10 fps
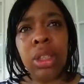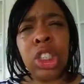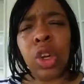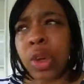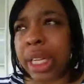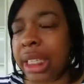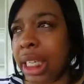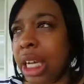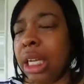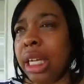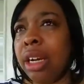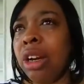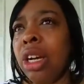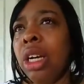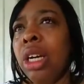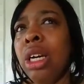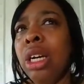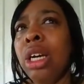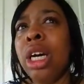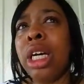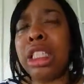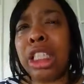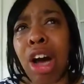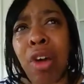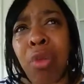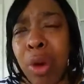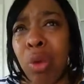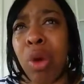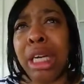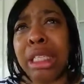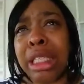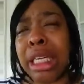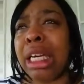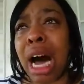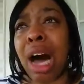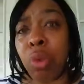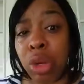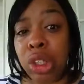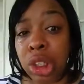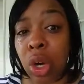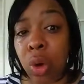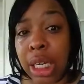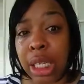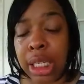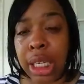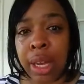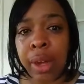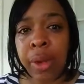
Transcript: so you can see clear. Because y'all, if we want to see God, will show us.